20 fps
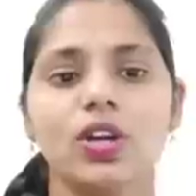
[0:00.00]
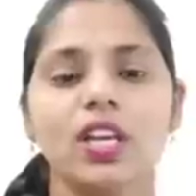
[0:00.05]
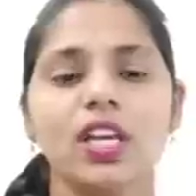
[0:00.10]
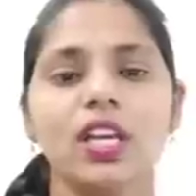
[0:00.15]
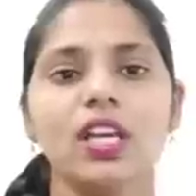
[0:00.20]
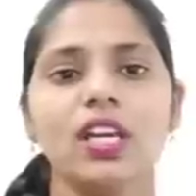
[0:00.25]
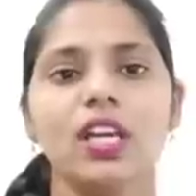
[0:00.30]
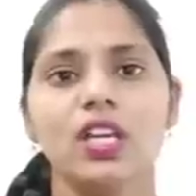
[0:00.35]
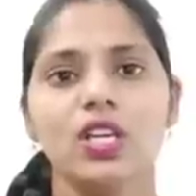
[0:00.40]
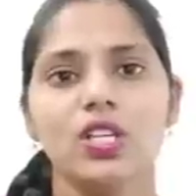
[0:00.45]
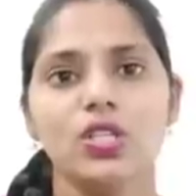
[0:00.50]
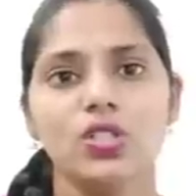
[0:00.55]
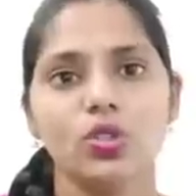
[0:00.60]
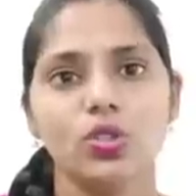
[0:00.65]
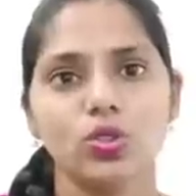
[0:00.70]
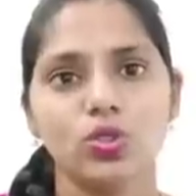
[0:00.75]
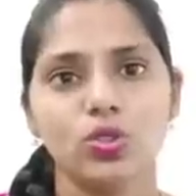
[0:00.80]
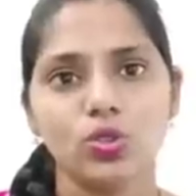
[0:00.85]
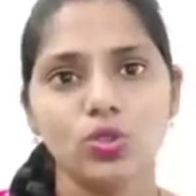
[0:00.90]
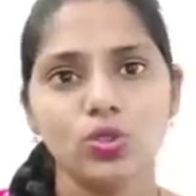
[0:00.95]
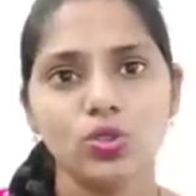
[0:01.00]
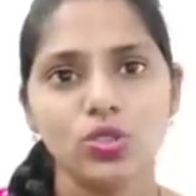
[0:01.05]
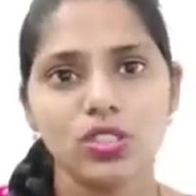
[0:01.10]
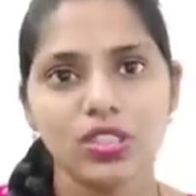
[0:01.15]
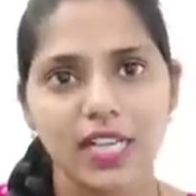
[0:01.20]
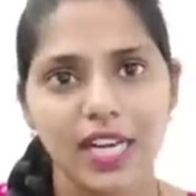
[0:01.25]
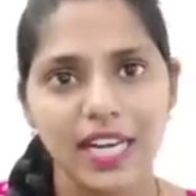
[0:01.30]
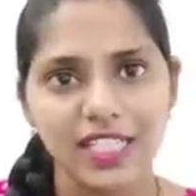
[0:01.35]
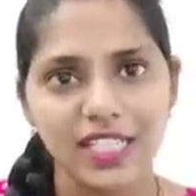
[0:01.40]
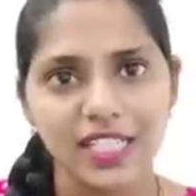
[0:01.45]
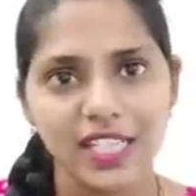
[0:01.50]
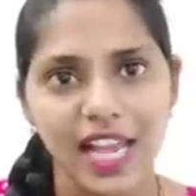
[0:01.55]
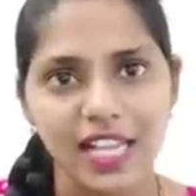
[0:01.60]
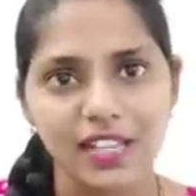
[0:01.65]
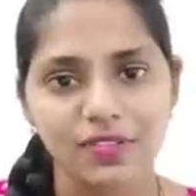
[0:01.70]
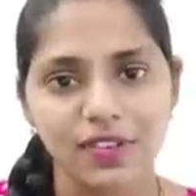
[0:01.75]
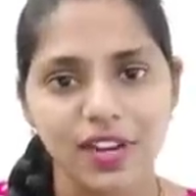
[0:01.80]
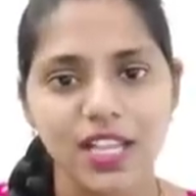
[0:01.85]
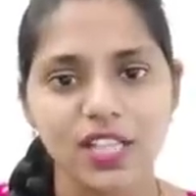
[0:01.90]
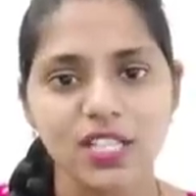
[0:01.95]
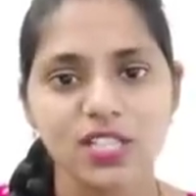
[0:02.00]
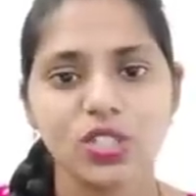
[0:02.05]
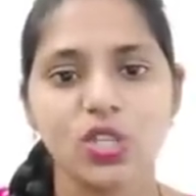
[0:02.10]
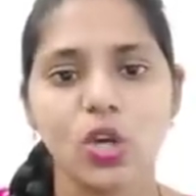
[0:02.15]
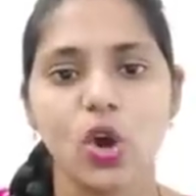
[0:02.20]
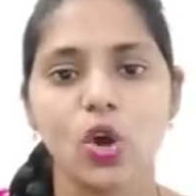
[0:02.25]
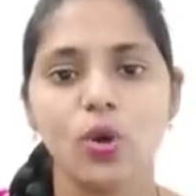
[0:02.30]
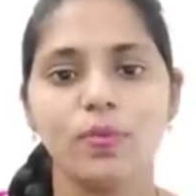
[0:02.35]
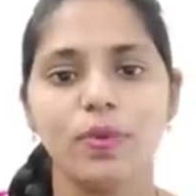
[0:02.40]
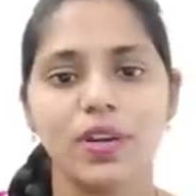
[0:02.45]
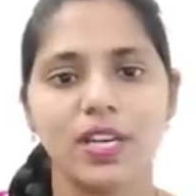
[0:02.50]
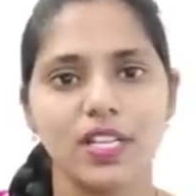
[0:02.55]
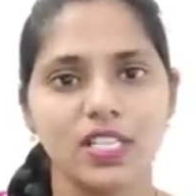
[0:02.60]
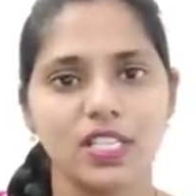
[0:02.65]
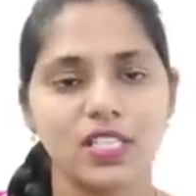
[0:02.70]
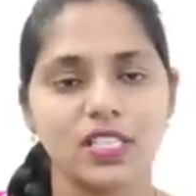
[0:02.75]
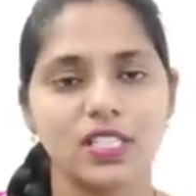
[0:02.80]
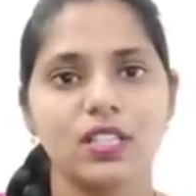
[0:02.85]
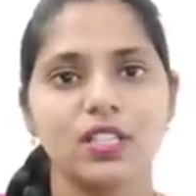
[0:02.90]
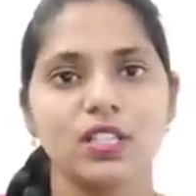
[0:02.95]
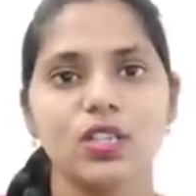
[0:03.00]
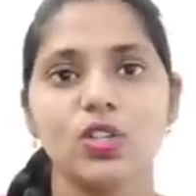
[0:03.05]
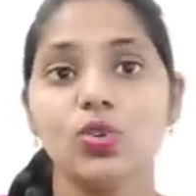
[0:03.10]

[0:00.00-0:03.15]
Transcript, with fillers: okay so through states and as well as governments